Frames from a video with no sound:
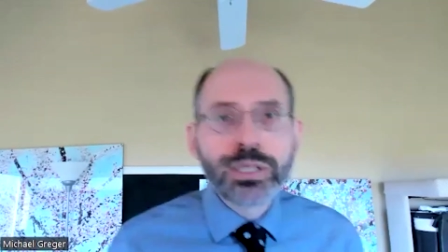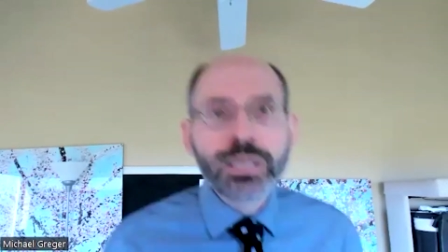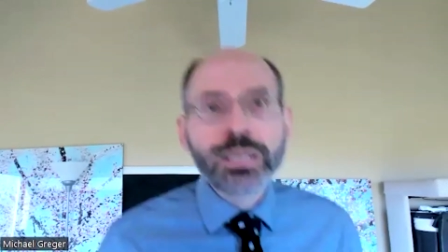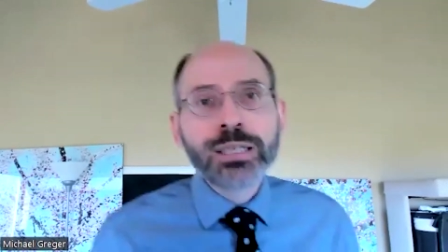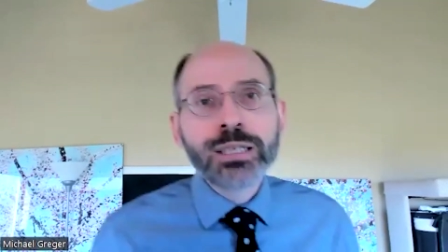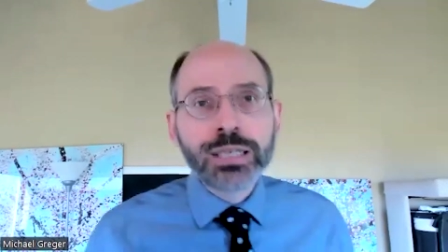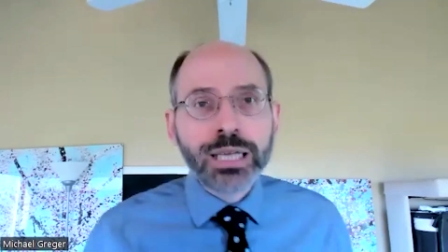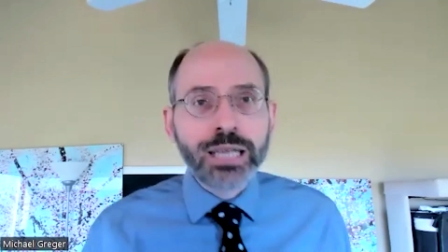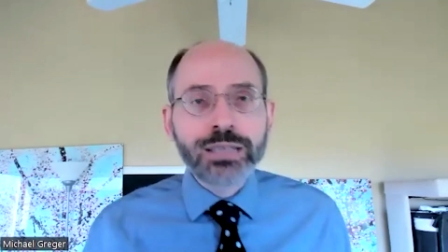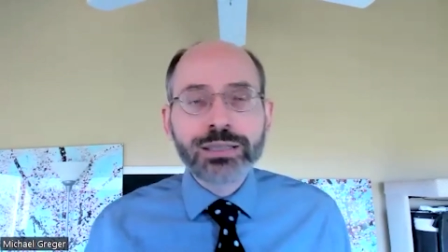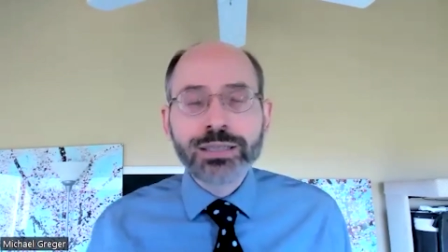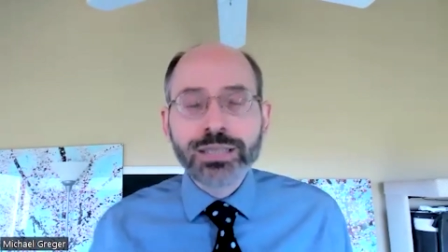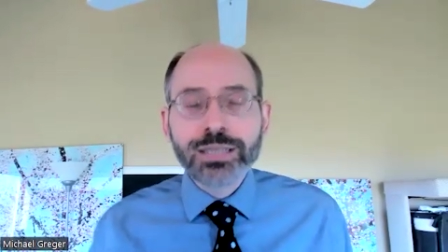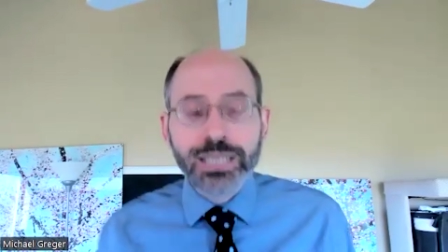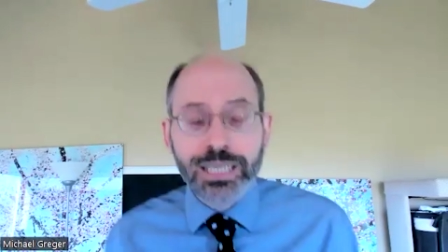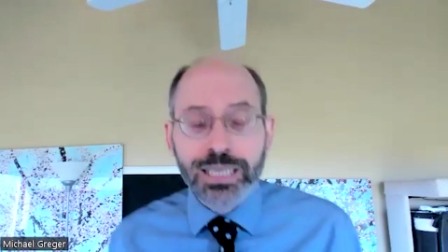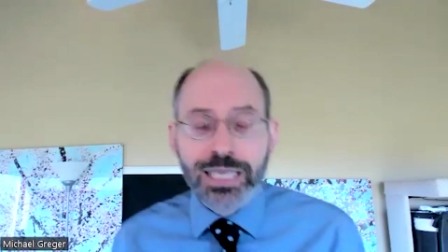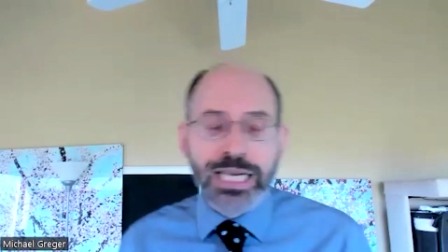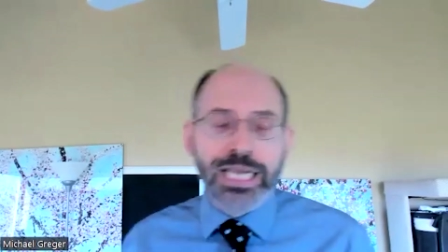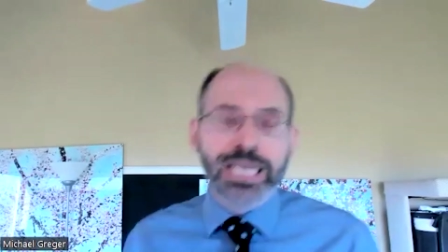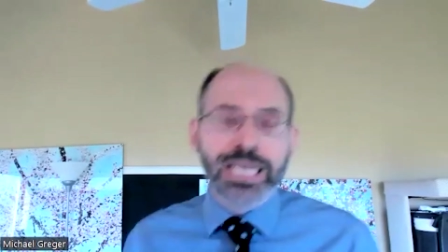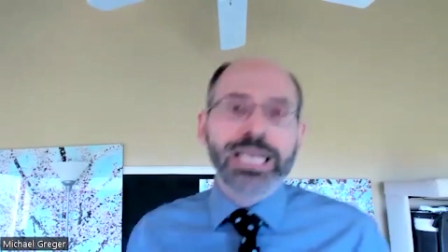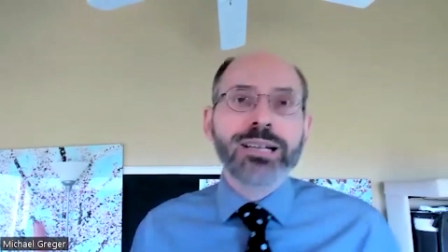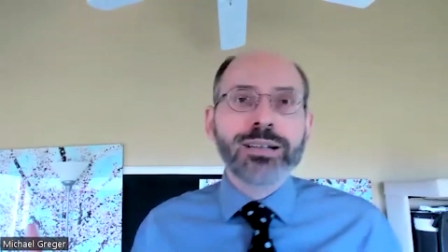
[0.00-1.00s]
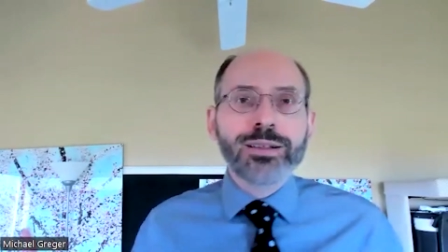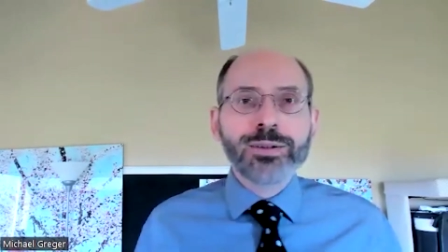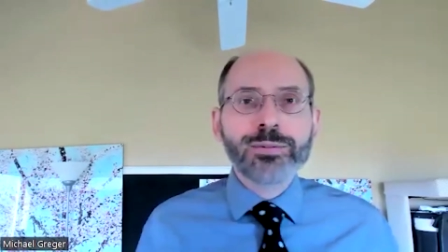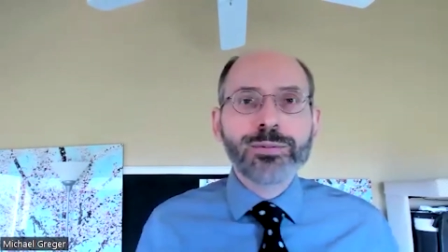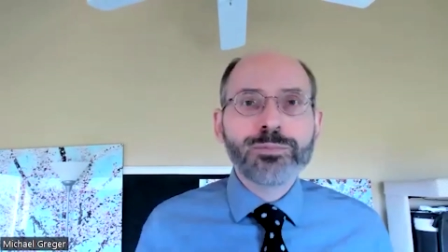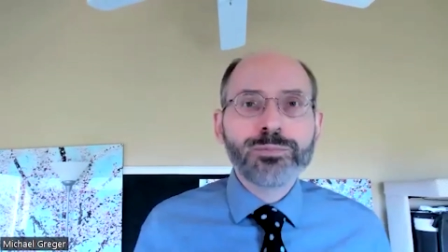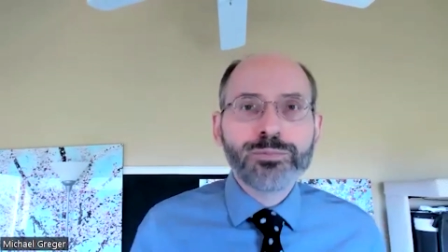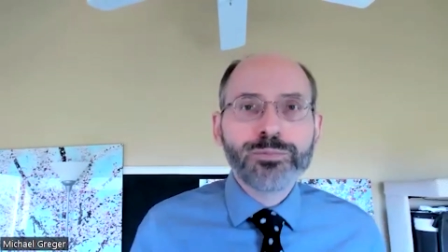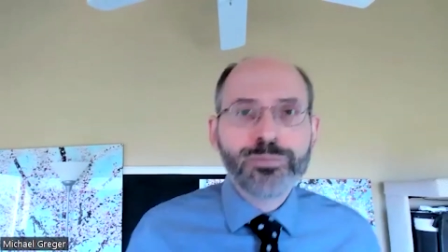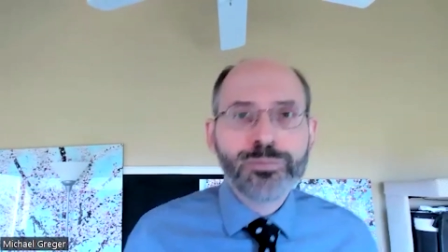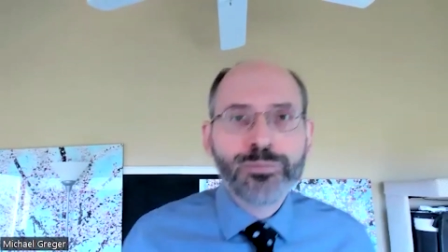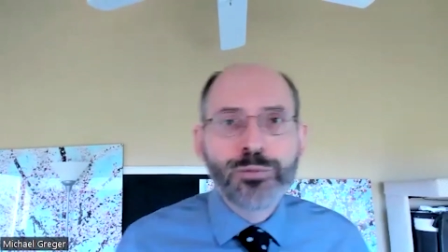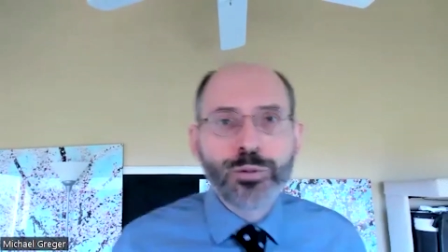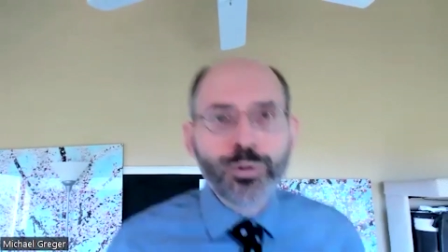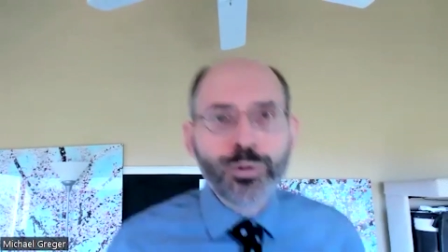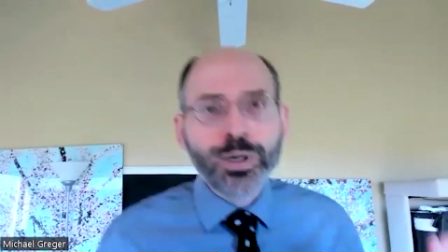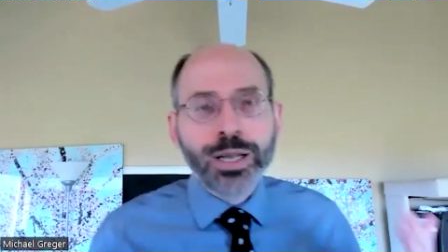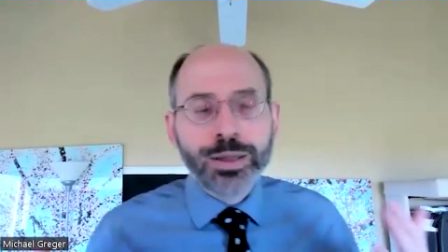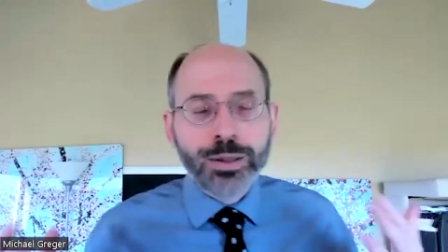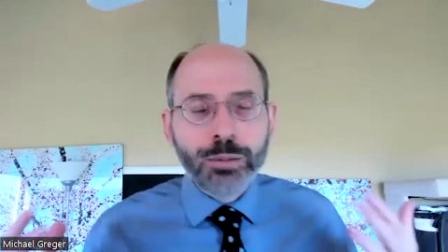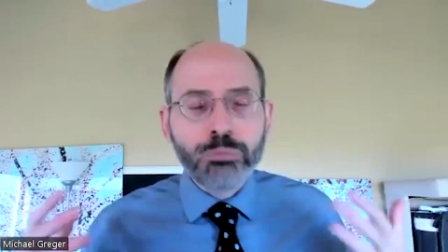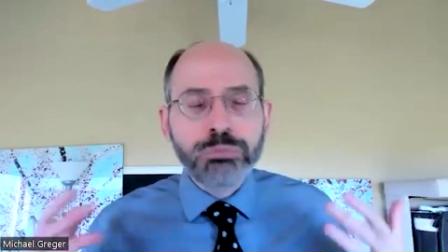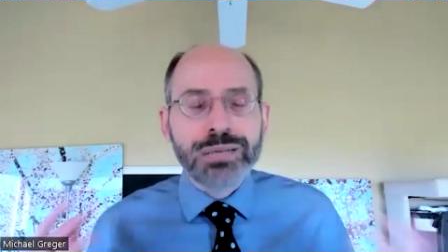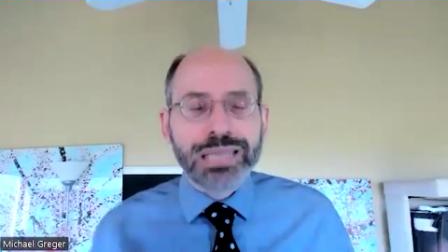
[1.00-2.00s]
density than any other food on the
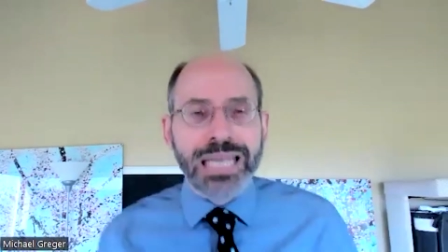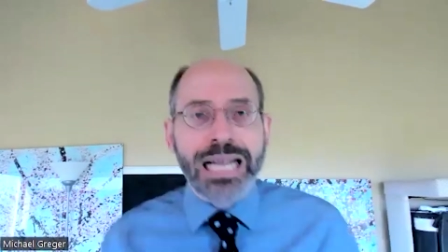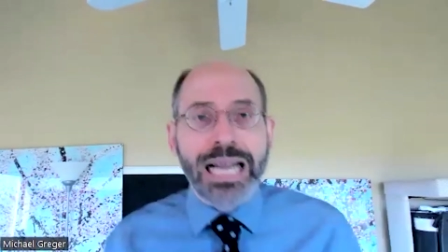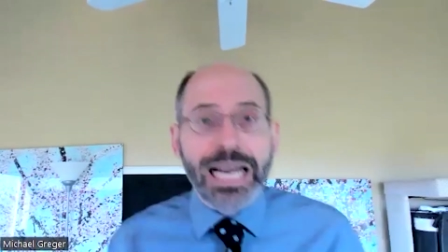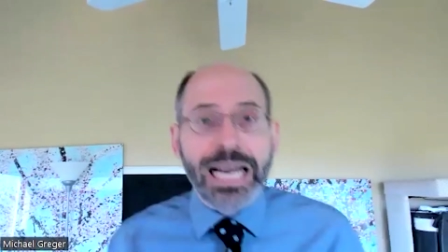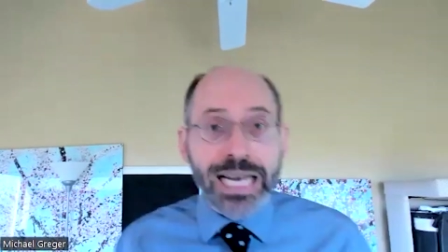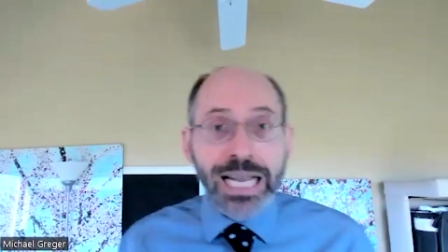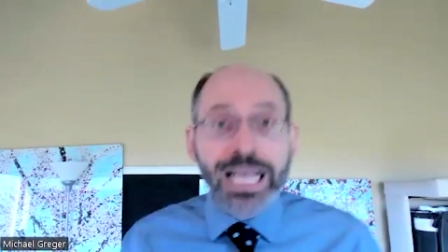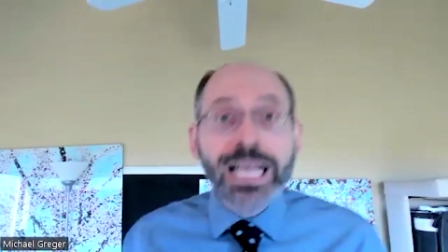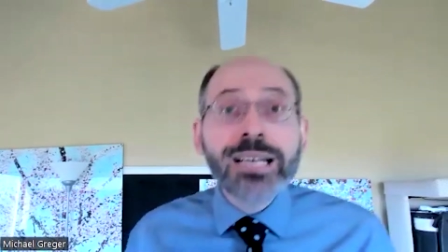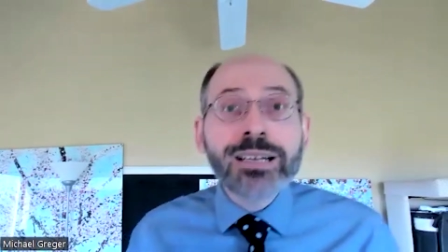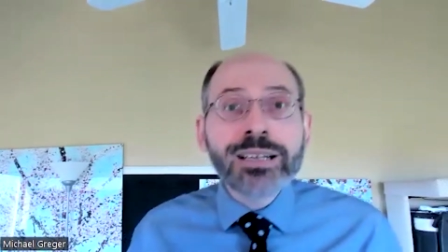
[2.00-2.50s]
planet.